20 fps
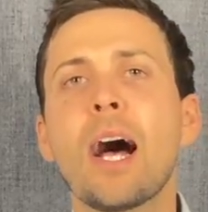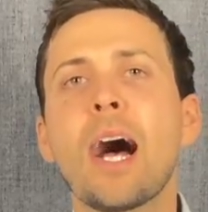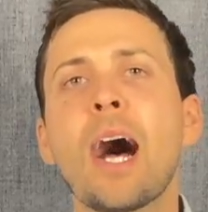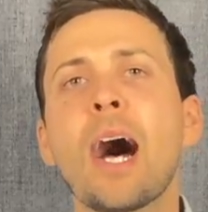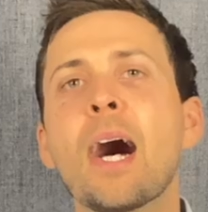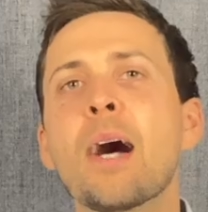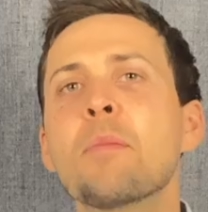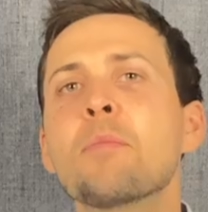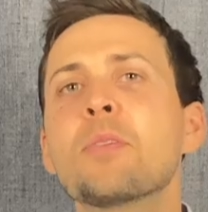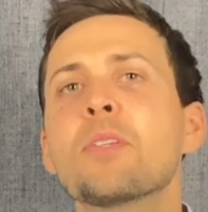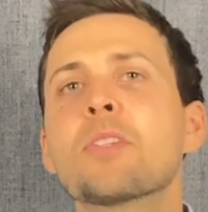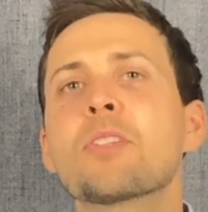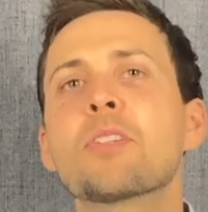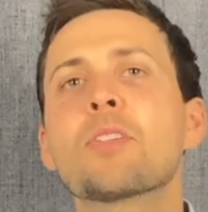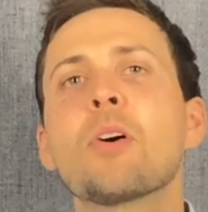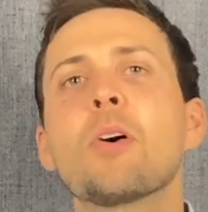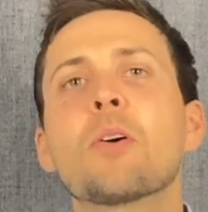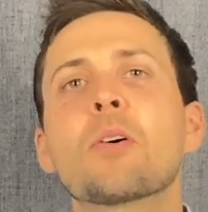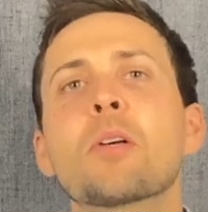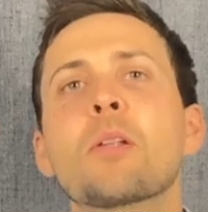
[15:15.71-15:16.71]
I'm just
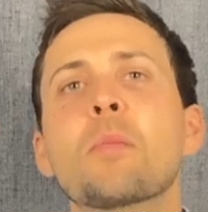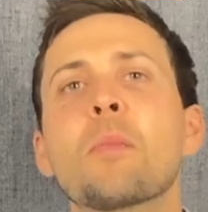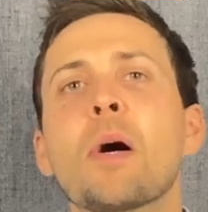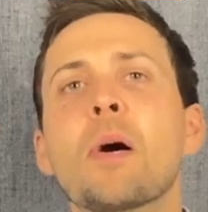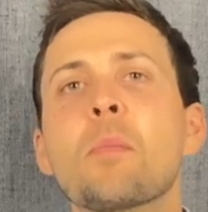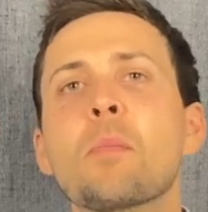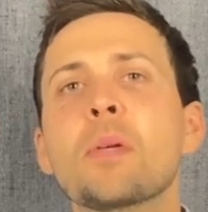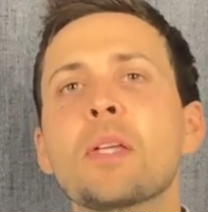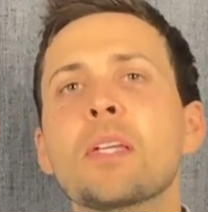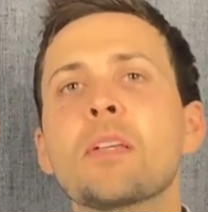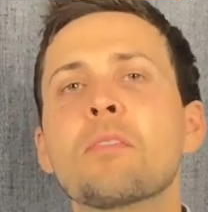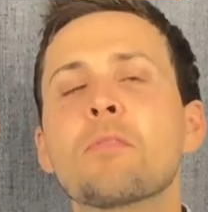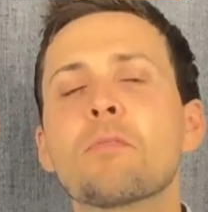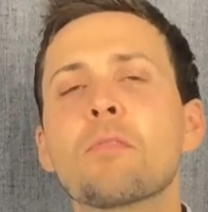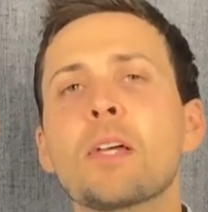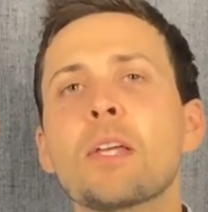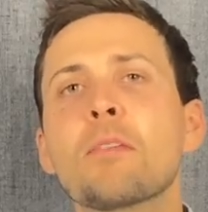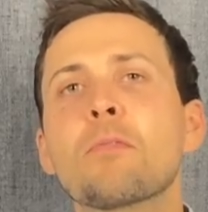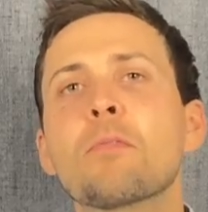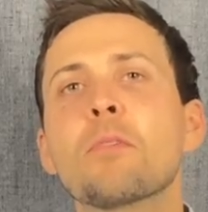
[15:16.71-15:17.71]
talking about being
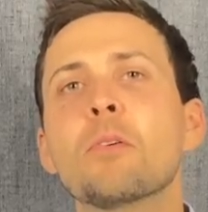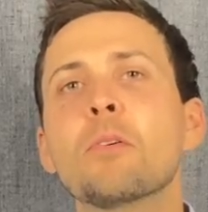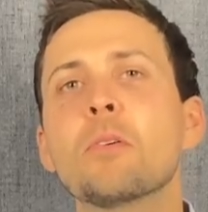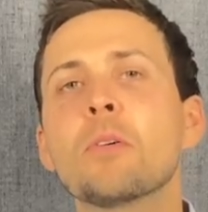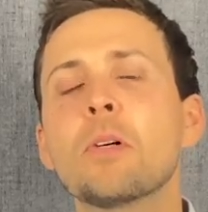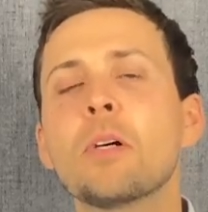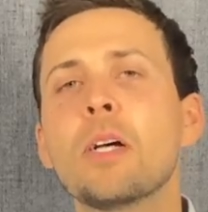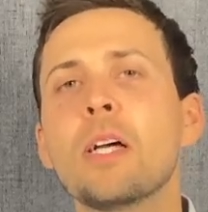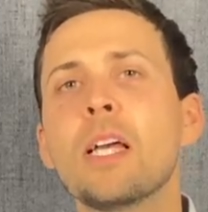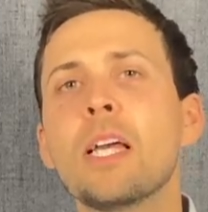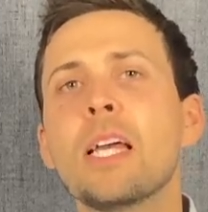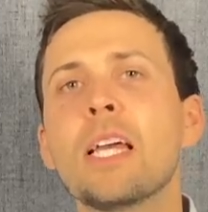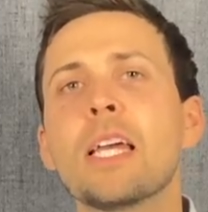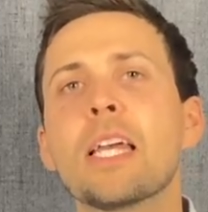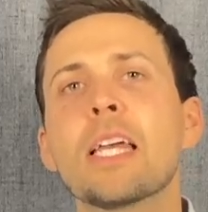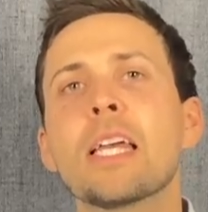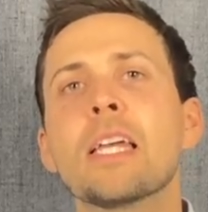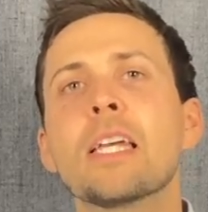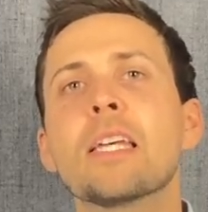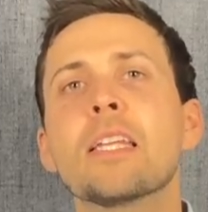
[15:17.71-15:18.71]
faithful
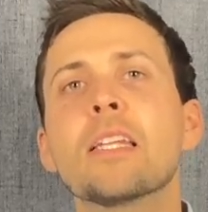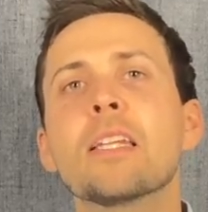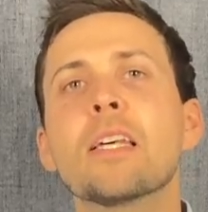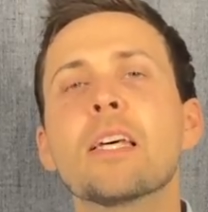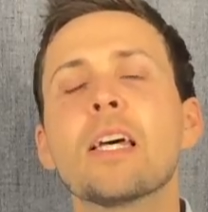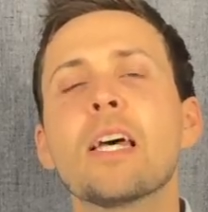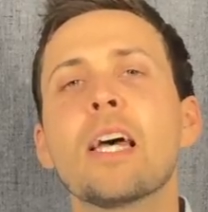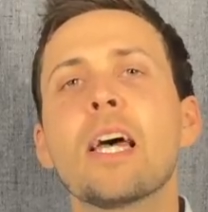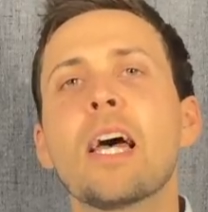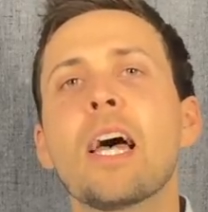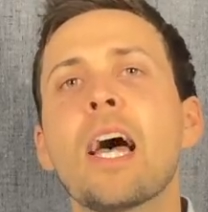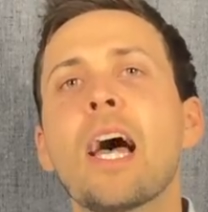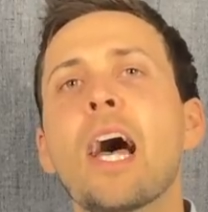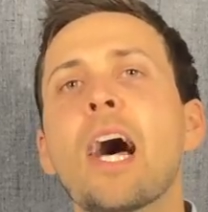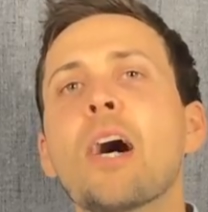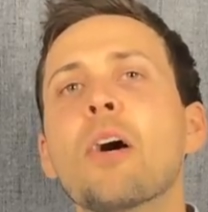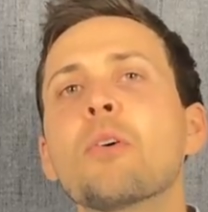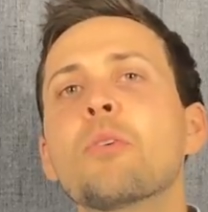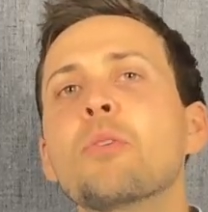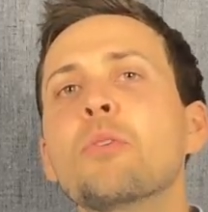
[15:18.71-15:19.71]
in
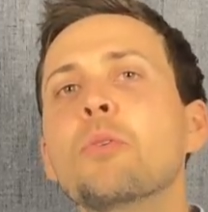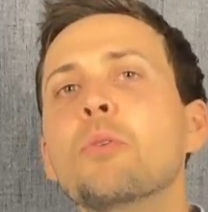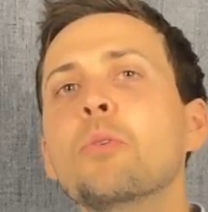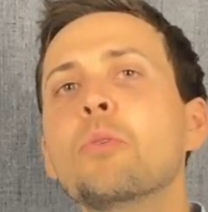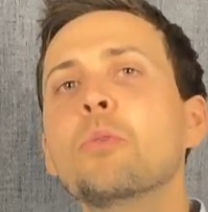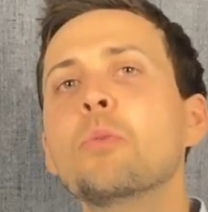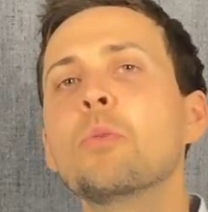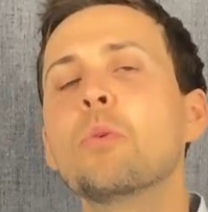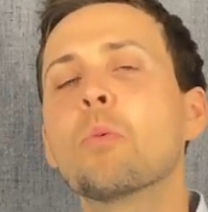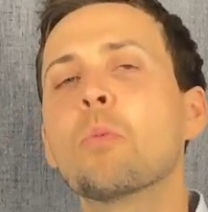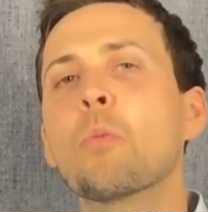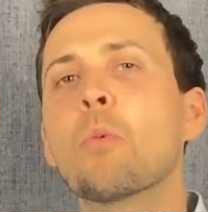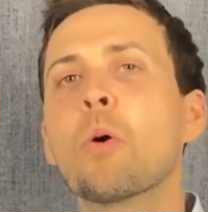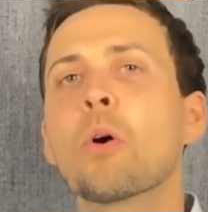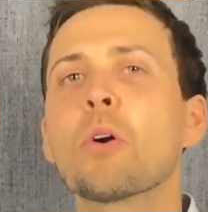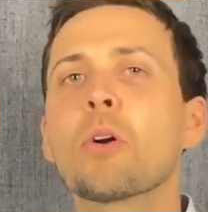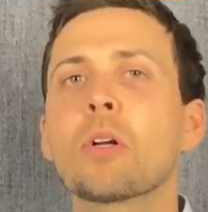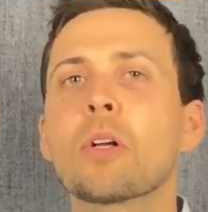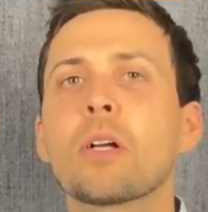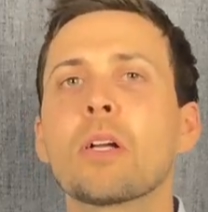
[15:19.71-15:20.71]
how you
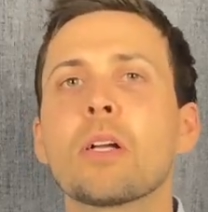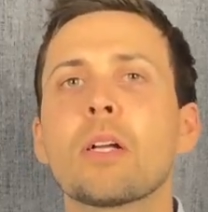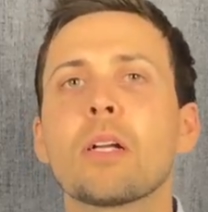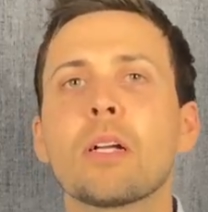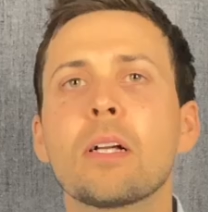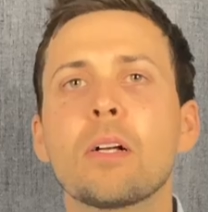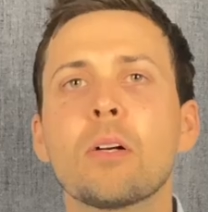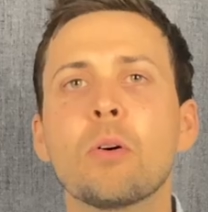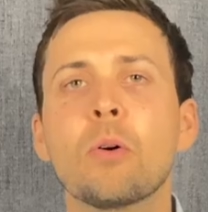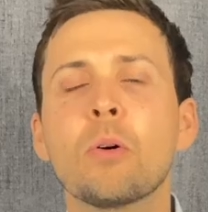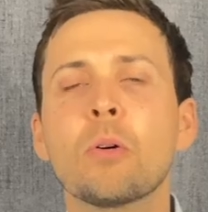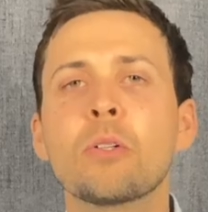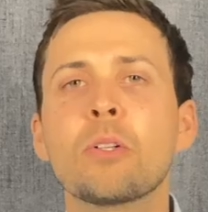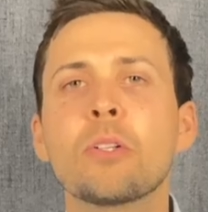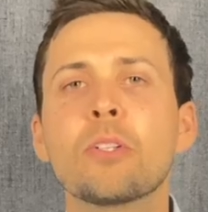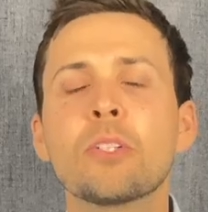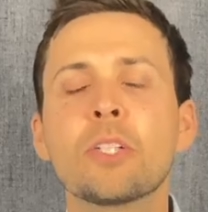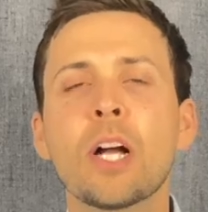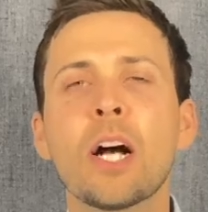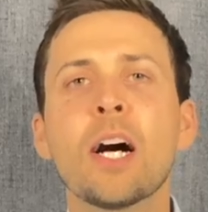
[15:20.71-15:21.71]
work on
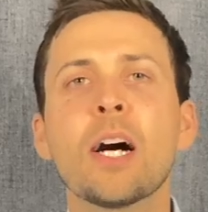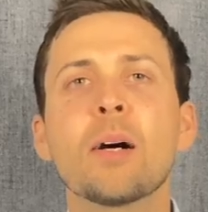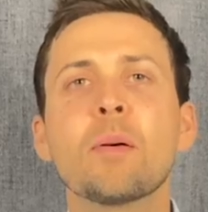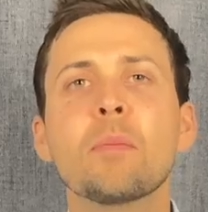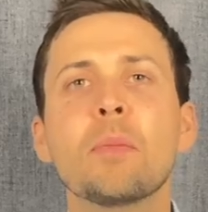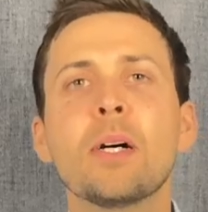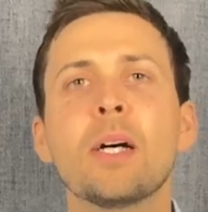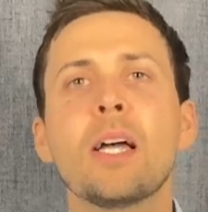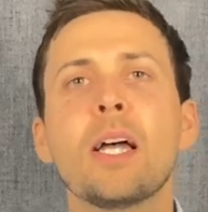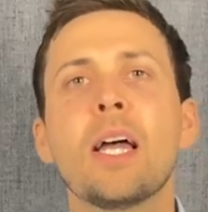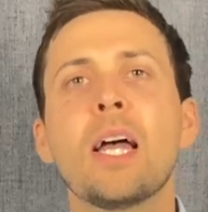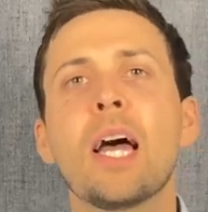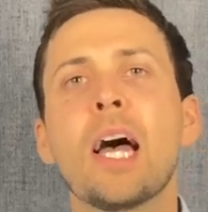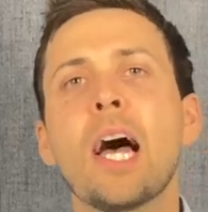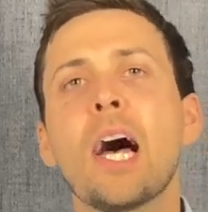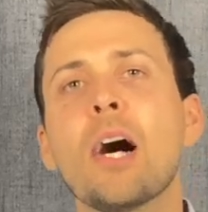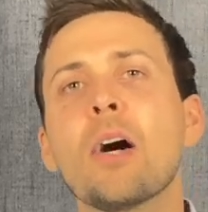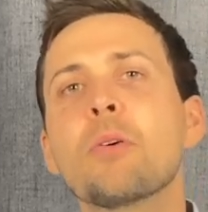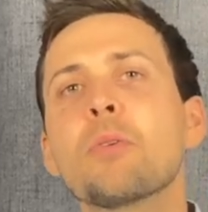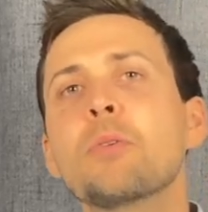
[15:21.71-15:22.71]
your job,
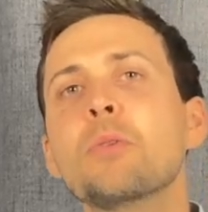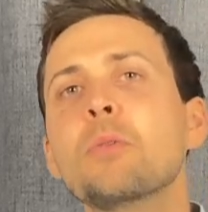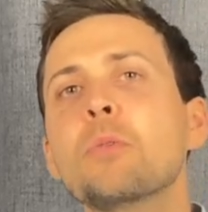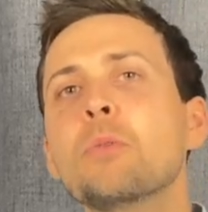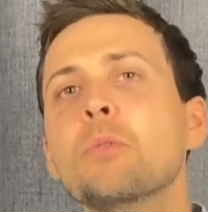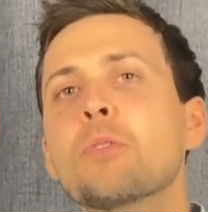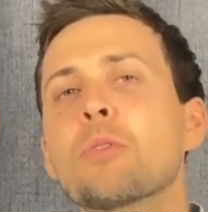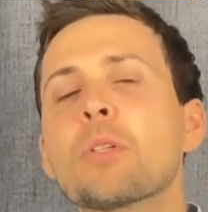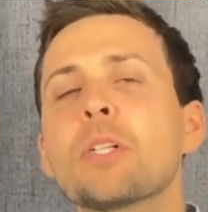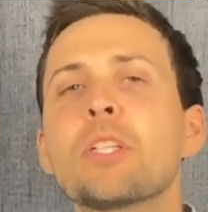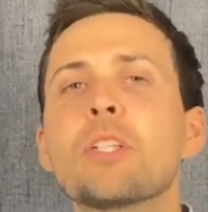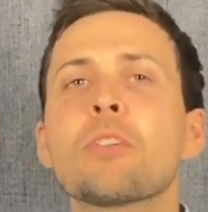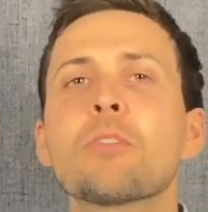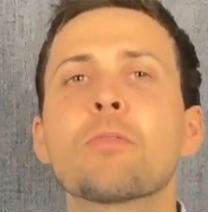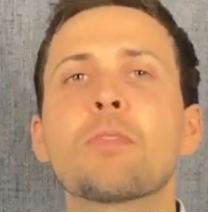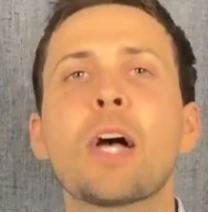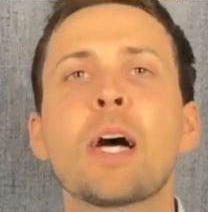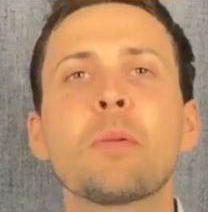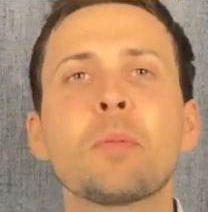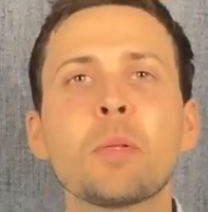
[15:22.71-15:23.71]
how you treat your
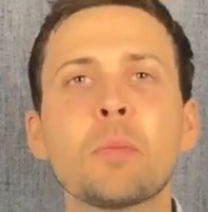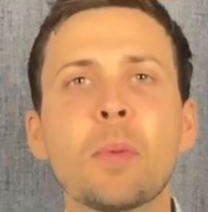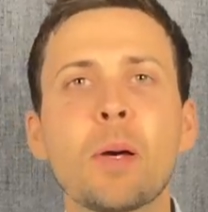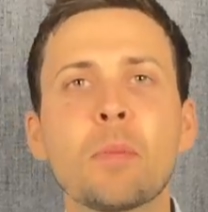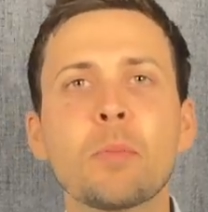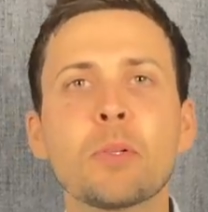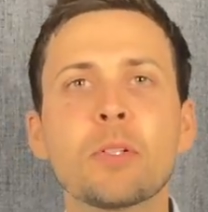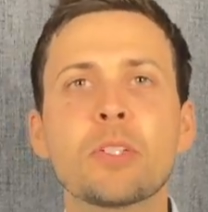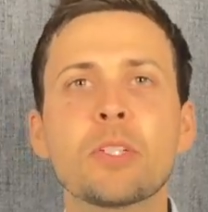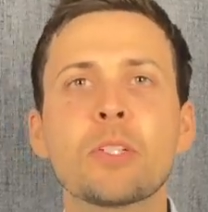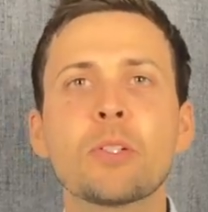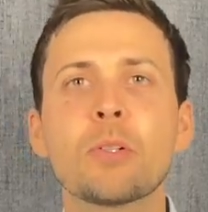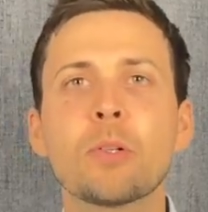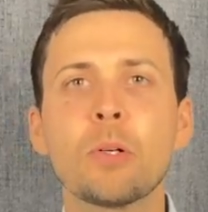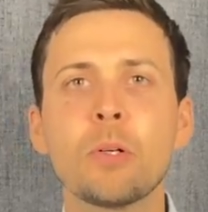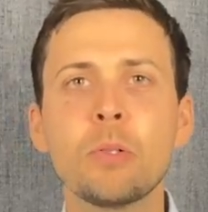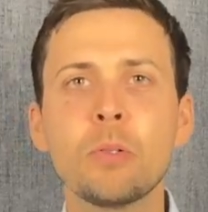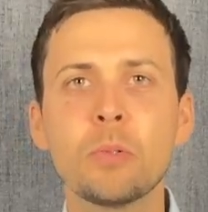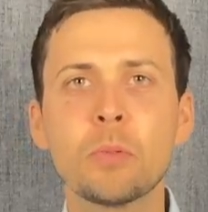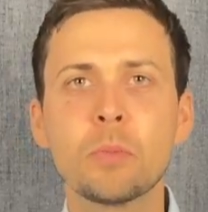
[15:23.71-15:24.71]
family members in your
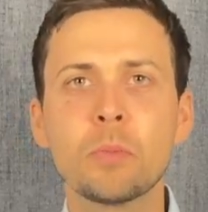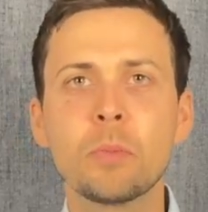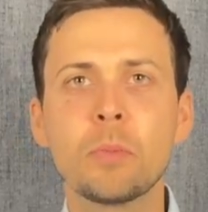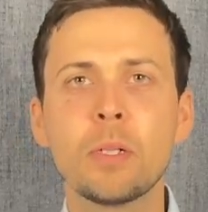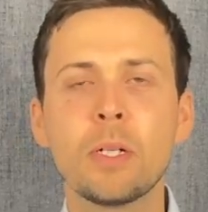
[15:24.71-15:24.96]
home.